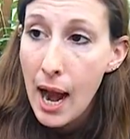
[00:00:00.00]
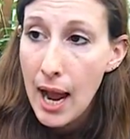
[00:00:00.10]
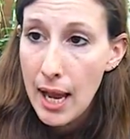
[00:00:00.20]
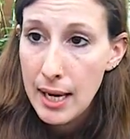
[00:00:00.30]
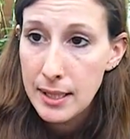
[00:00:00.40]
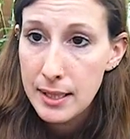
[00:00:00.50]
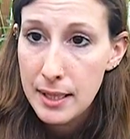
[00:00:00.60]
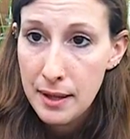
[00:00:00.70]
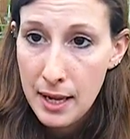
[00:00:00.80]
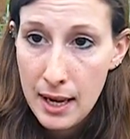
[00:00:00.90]
And
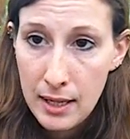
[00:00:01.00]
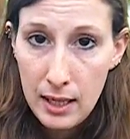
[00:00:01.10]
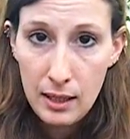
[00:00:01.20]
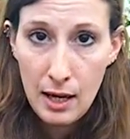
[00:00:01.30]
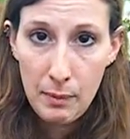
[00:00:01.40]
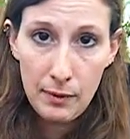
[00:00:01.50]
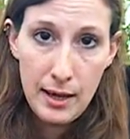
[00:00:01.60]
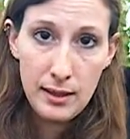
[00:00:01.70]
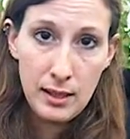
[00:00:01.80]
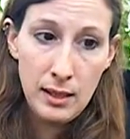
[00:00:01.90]
then it kept
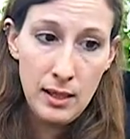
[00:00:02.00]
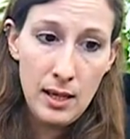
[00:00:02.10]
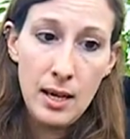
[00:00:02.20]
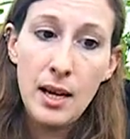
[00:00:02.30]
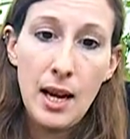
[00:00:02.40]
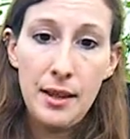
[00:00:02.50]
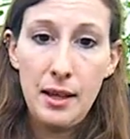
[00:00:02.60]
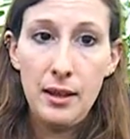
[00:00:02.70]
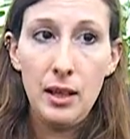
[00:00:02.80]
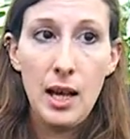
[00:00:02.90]
raising, and
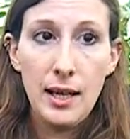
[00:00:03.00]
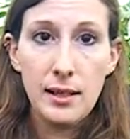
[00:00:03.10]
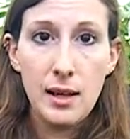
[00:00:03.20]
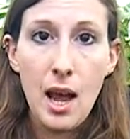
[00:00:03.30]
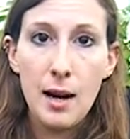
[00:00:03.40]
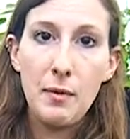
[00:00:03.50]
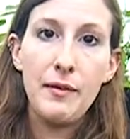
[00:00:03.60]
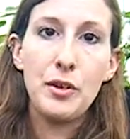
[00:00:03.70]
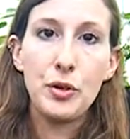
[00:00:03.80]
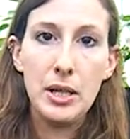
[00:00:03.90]
then the lights got
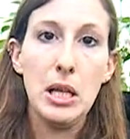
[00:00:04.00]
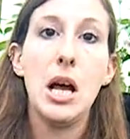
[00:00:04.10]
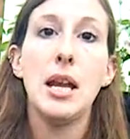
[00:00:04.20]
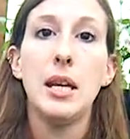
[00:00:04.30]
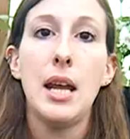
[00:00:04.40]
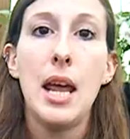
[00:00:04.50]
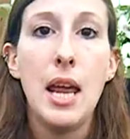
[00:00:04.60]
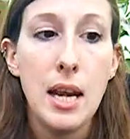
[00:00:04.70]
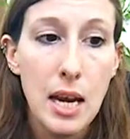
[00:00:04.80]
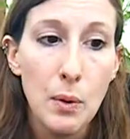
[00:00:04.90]
above the tree line,
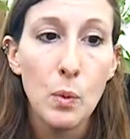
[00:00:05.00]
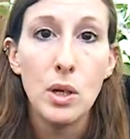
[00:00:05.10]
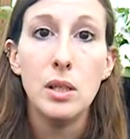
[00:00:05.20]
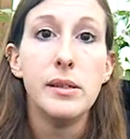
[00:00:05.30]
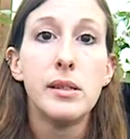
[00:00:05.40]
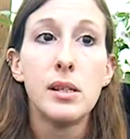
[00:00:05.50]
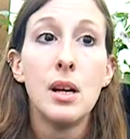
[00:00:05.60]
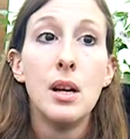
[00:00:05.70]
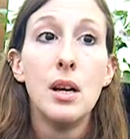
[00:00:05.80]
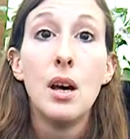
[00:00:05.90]
and it was
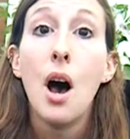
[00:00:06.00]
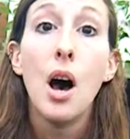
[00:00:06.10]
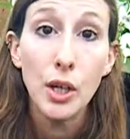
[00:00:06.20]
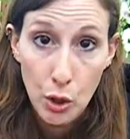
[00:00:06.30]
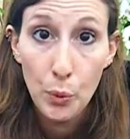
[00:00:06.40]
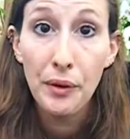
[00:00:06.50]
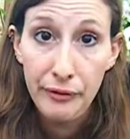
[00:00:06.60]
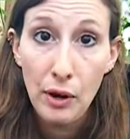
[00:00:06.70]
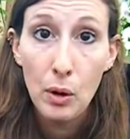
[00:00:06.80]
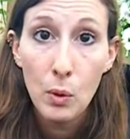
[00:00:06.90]
a
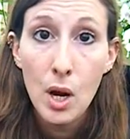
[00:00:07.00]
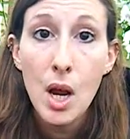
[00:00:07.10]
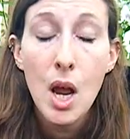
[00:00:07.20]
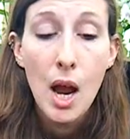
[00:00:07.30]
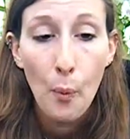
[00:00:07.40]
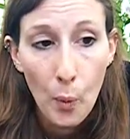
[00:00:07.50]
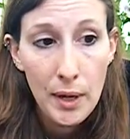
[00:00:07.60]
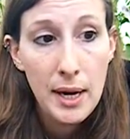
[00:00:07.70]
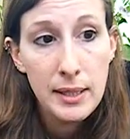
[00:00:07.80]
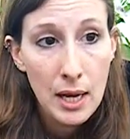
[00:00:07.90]
UFO. And
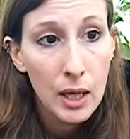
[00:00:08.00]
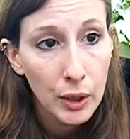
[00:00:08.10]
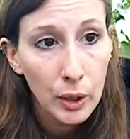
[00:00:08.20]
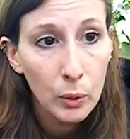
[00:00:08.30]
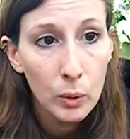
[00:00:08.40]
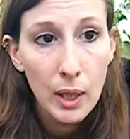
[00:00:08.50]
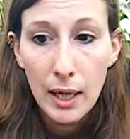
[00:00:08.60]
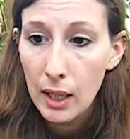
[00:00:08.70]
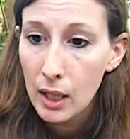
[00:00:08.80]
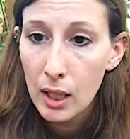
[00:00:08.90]
when I tell you,
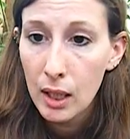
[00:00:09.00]
like,